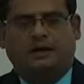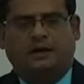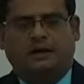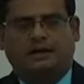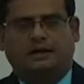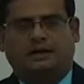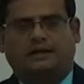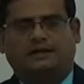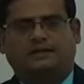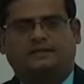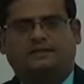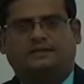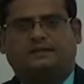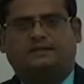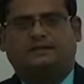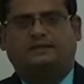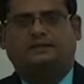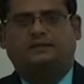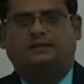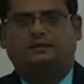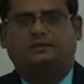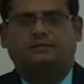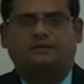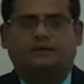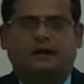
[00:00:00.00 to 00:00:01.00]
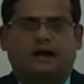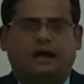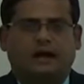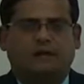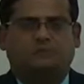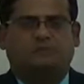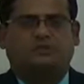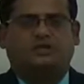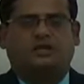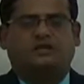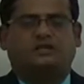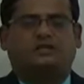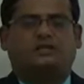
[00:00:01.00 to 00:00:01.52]
Hi guys,
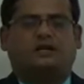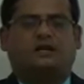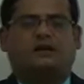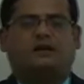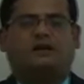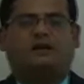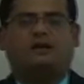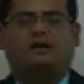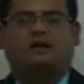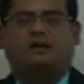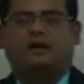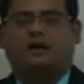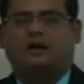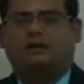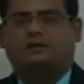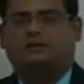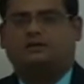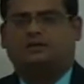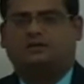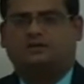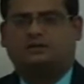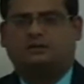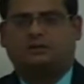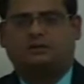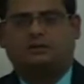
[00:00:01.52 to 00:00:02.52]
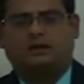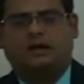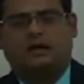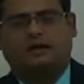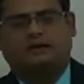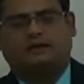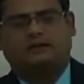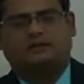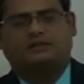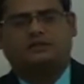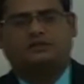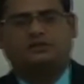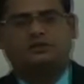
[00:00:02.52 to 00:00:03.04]
I'm Chanchal
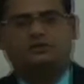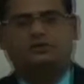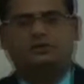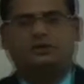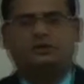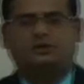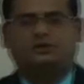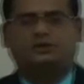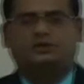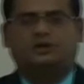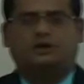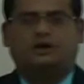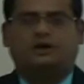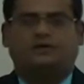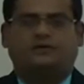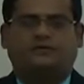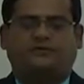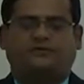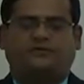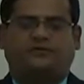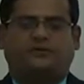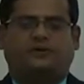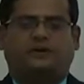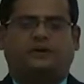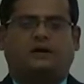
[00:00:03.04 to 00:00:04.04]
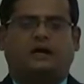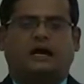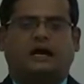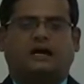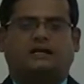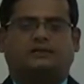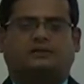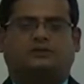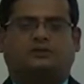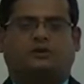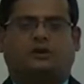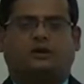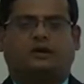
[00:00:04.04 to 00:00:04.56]
at the studios of
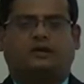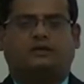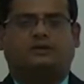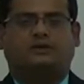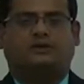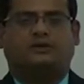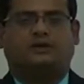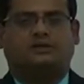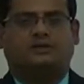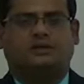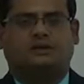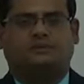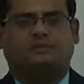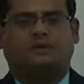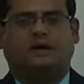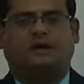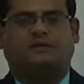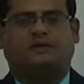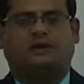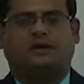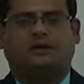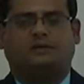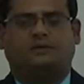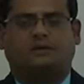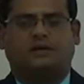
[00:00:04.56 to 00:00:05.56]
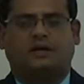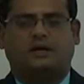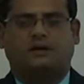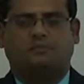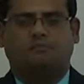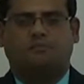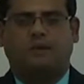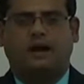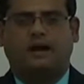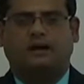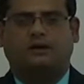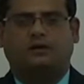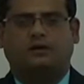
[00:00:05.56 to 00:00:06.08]
iScholar Education Private Limited
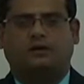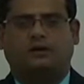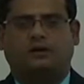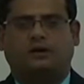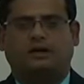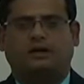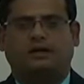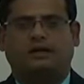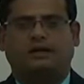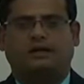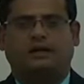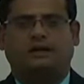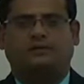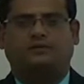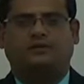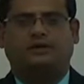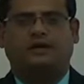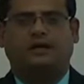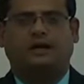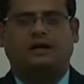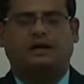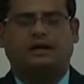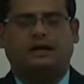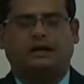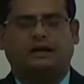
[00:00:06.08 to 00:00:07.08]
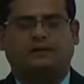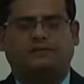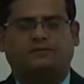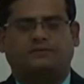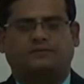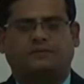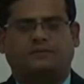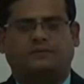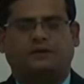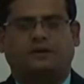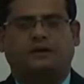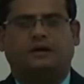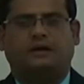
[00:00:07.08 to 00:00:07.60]
at Bangalore. Here we
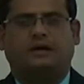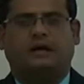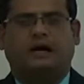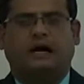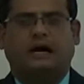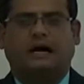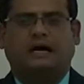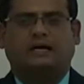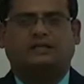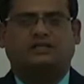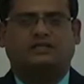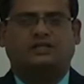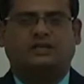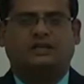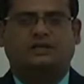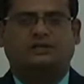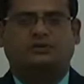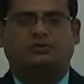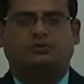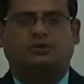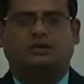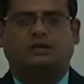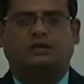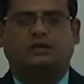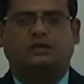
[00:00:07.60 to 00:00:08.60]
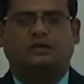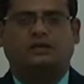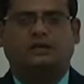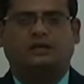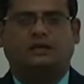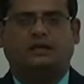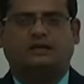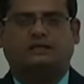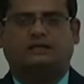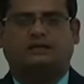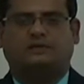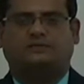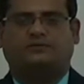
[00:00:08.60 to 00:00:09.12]
have a
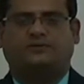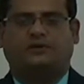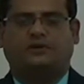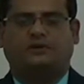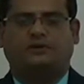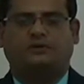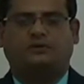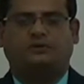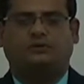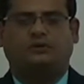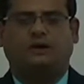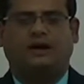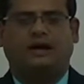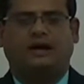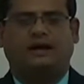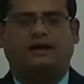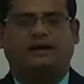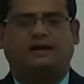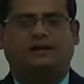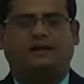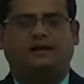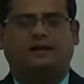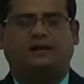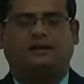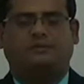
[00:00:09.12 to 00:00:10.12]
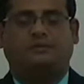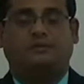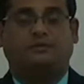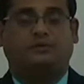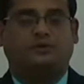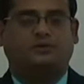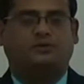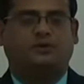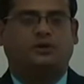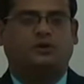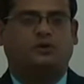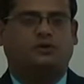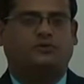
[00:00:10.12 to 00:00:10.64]
J2EE lesson for you, and
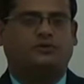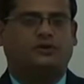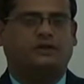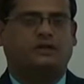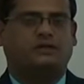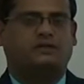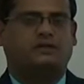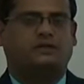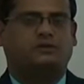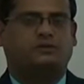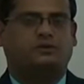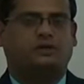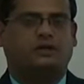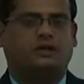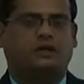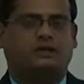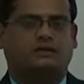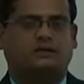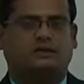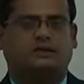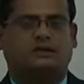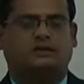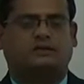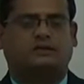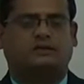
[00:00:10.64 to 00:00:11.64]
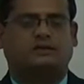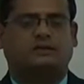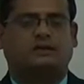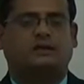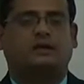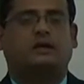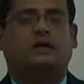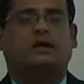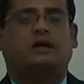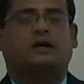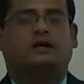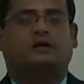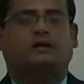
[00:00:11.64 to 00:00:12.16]
before we go for the J2EE lesson, let's
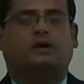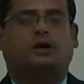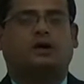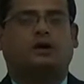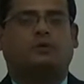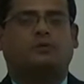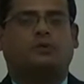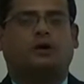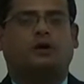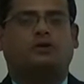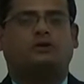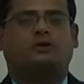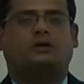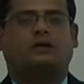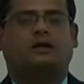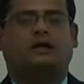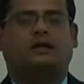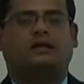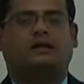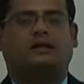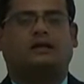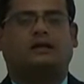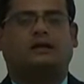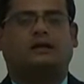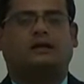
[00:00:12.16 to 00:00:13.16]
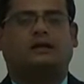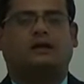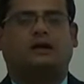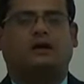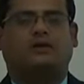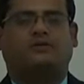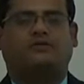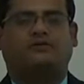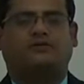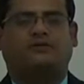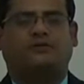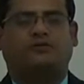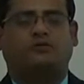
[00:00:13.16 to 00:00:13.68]
talk about a little
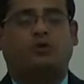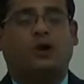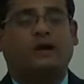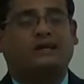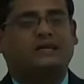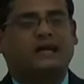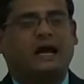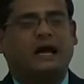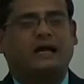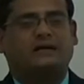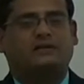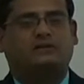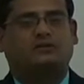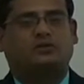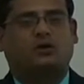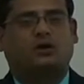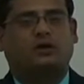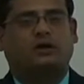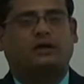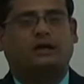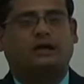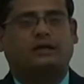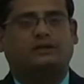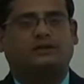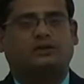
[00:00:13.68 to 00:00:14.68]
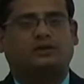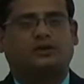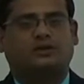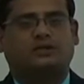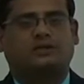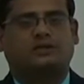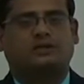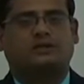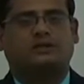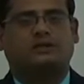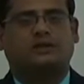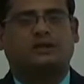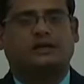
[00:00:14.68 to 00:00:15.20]
of what iScholar
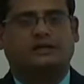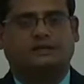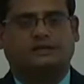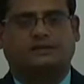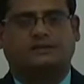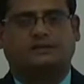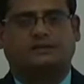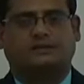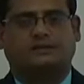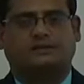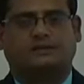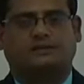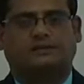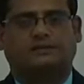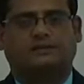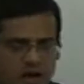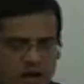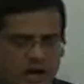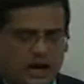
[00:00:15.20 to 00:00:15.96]
Education is.